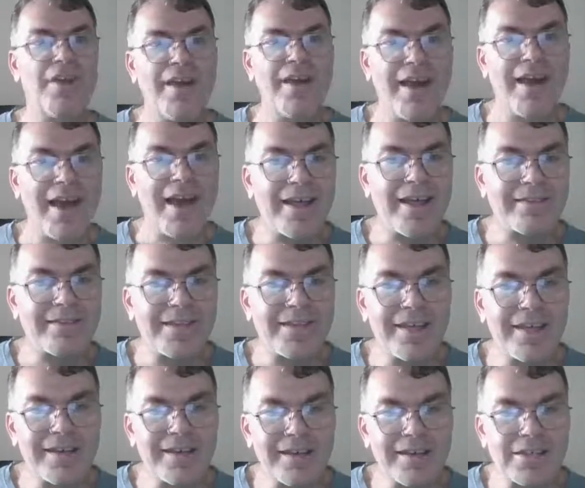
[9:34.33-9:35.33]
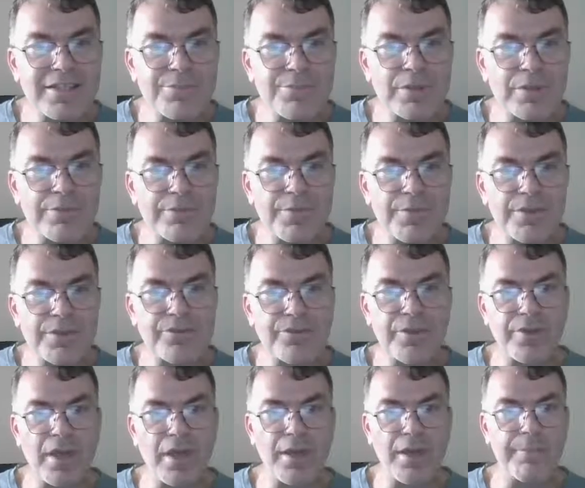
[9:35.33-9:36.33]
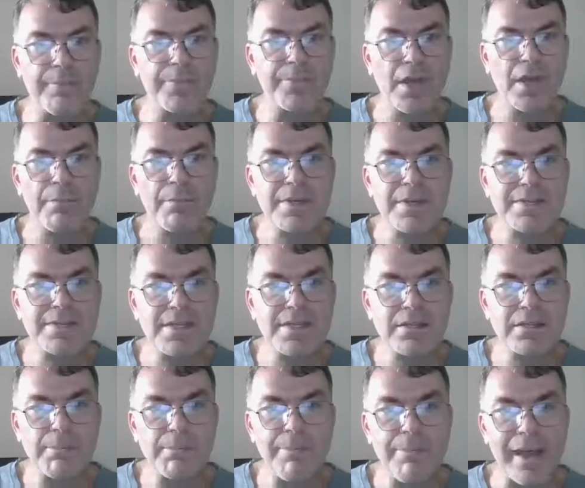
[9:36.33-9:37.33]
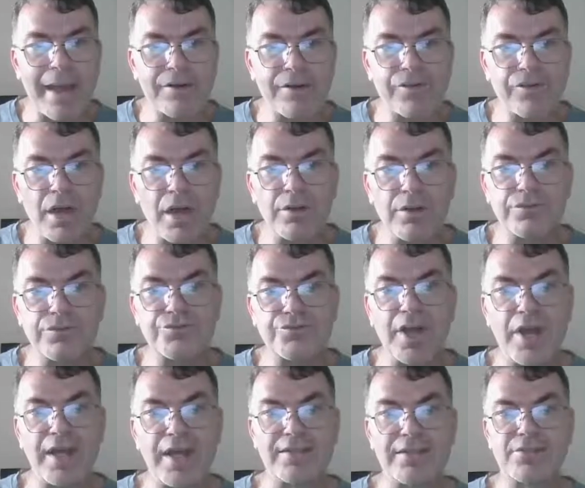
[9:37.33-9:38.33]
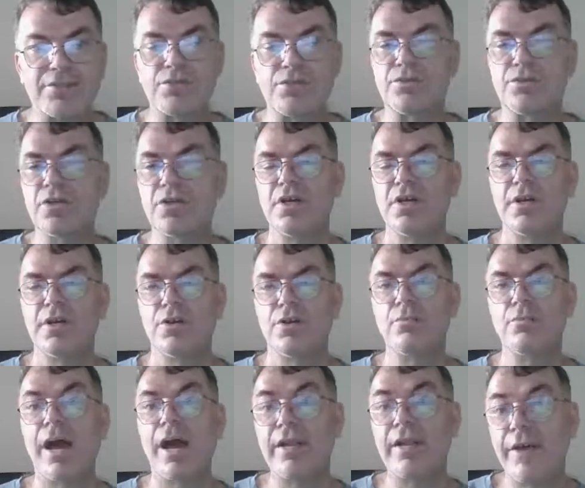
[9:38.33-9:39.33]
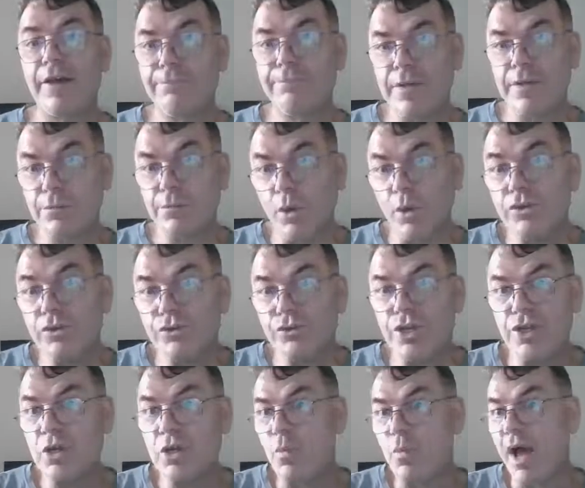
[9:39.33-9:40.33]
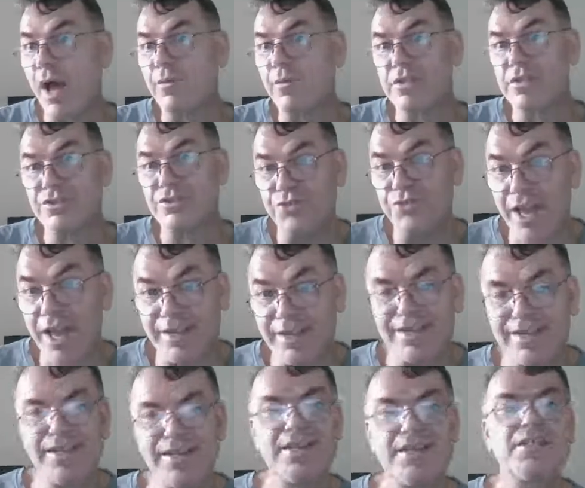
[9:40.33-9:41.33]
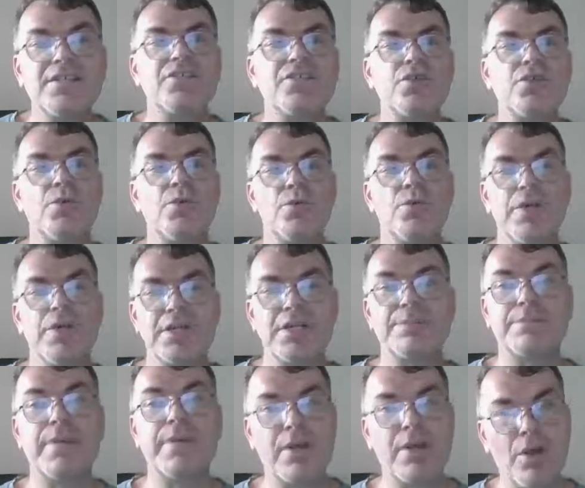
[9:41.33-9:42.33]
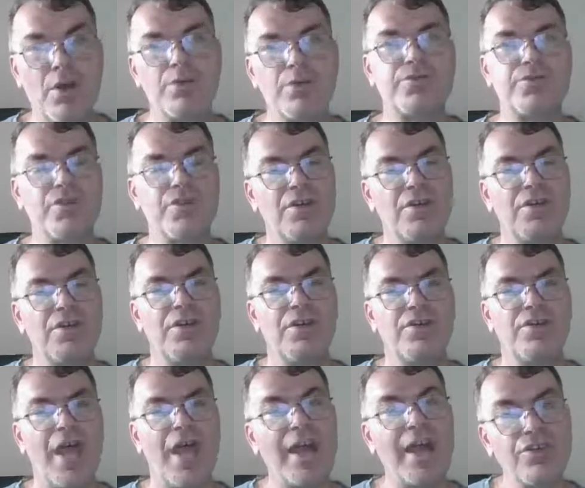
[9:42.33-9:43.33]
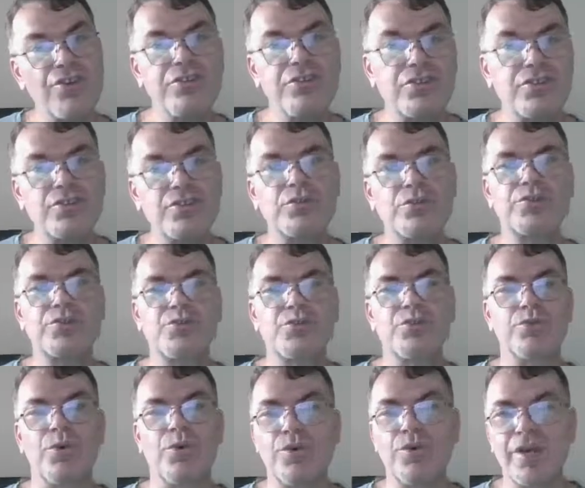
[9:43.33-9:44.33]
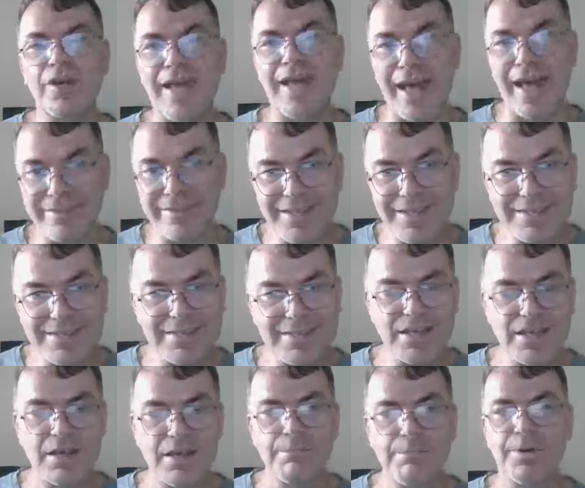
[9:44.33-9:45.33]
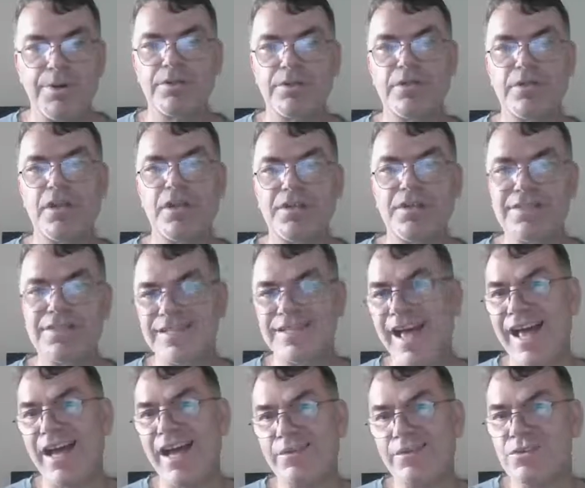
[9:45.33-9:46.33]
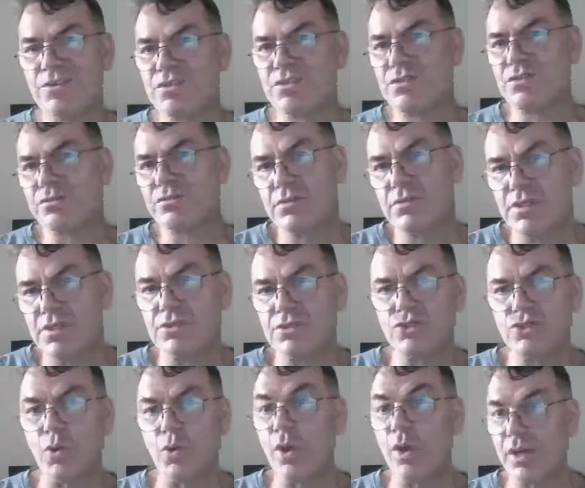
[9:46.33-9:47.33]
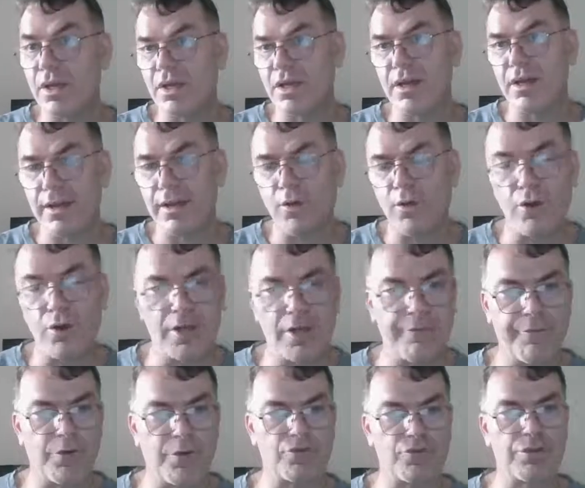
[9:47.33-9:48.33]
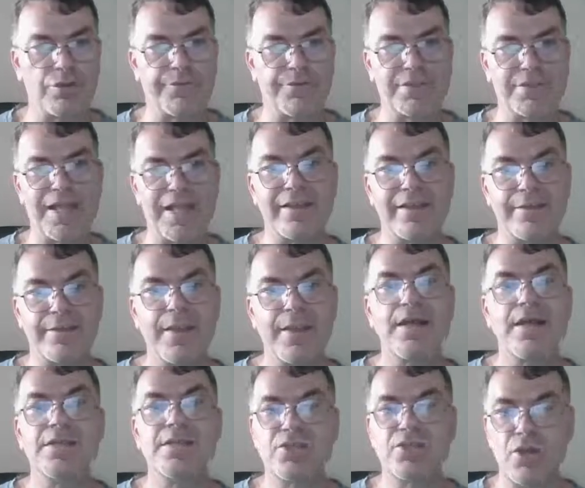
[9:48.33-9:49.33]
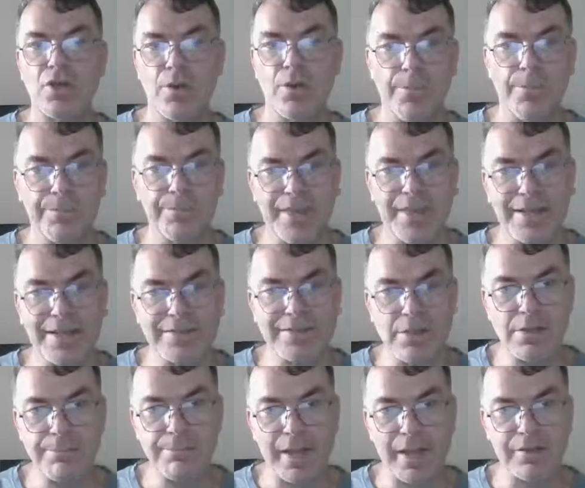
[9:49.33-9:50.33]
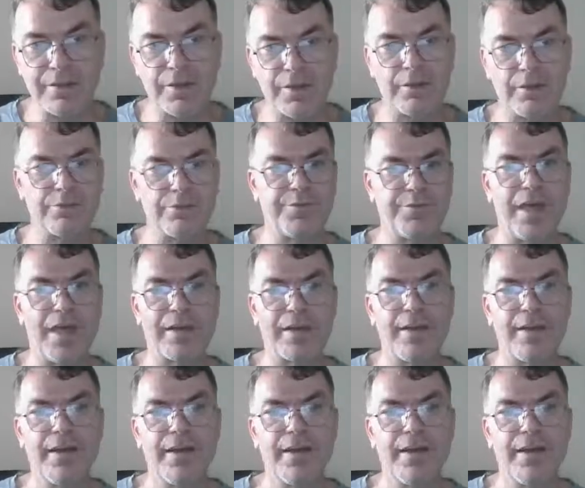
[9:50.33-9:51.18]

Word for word: And here is what was uh, missing, the background red. So you might have been wondering why was it red? So it's because the actual source code already had this, but uh, the slide was still showing uh, an earlier version of the slide. So that's the background flag.